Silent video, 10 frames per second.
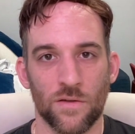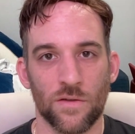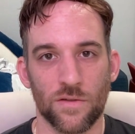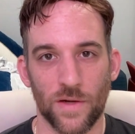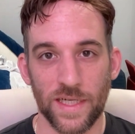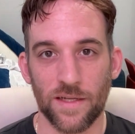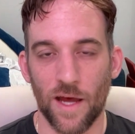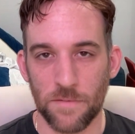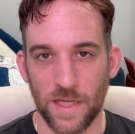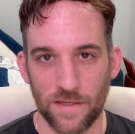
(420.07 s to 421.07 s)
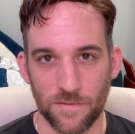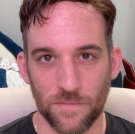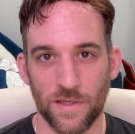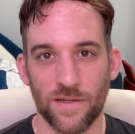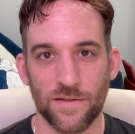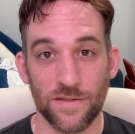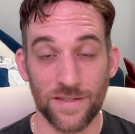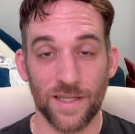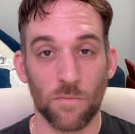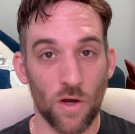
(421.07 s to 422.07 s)
So I need to update them to
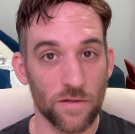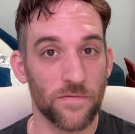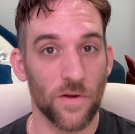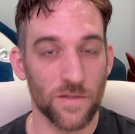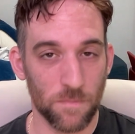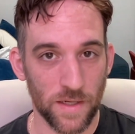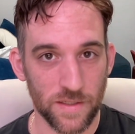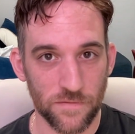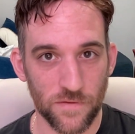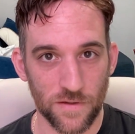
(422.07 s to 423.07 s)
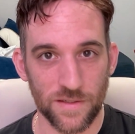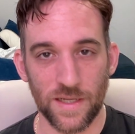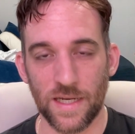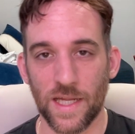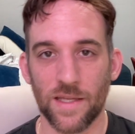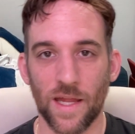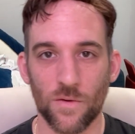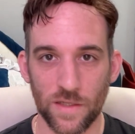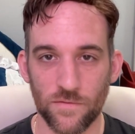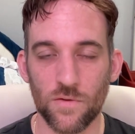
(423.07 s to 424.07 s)
set them all to false by default, and then that'll
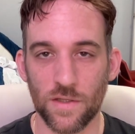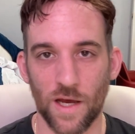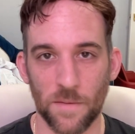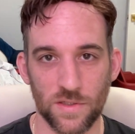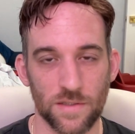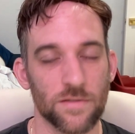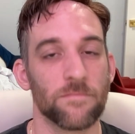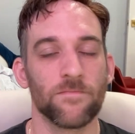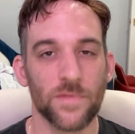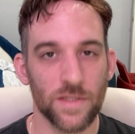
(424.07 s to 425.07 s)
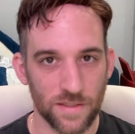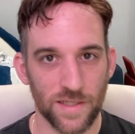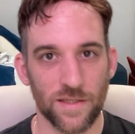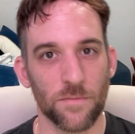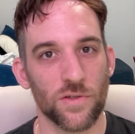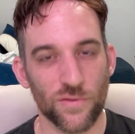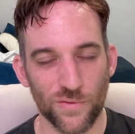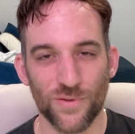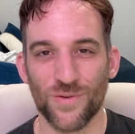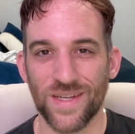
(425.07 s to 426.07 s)
give you the option to set them to
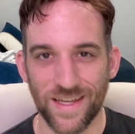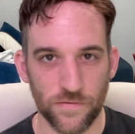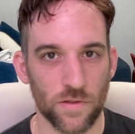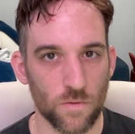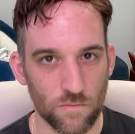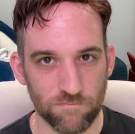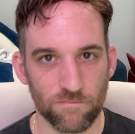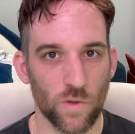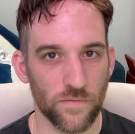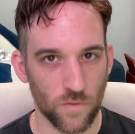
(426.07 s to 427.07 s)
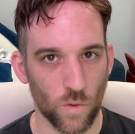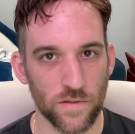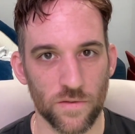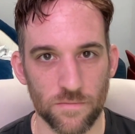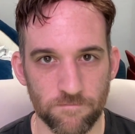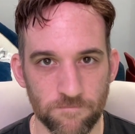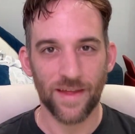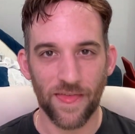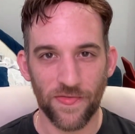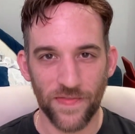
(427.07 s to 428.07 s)
true if you if you want to.
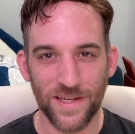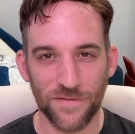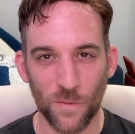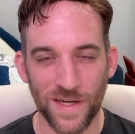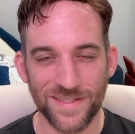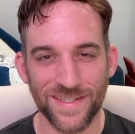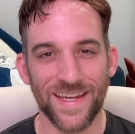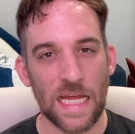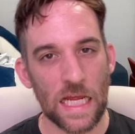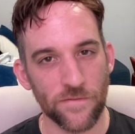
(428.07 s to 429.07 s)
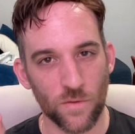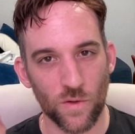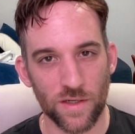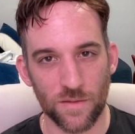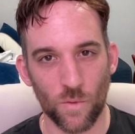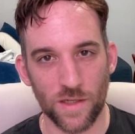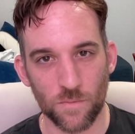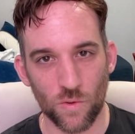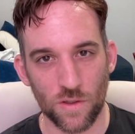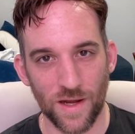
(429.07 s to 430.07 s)
Thank you for watching. If you want to watch
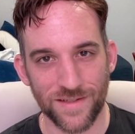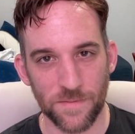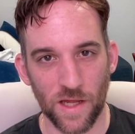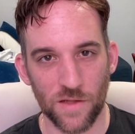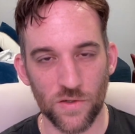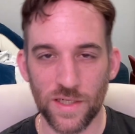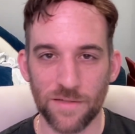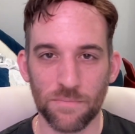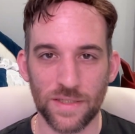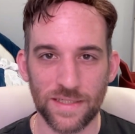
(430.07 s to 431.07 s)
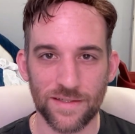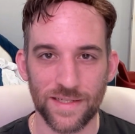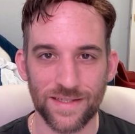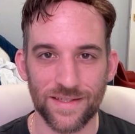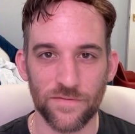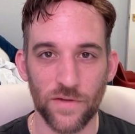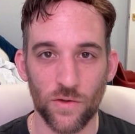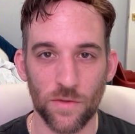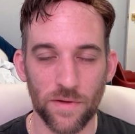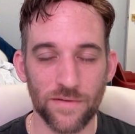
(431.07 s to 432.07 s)
more content about AutoGen, please click this
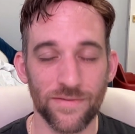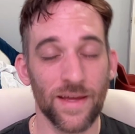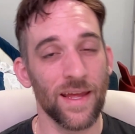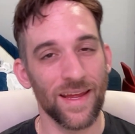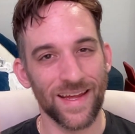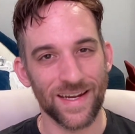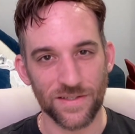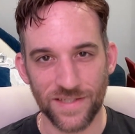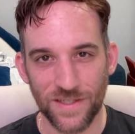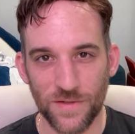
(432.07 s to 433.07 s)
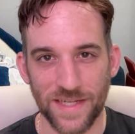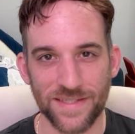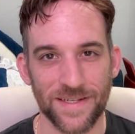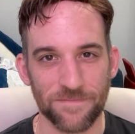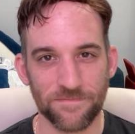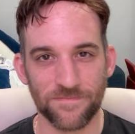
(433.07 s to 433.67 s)
video above, and I'll see you next time.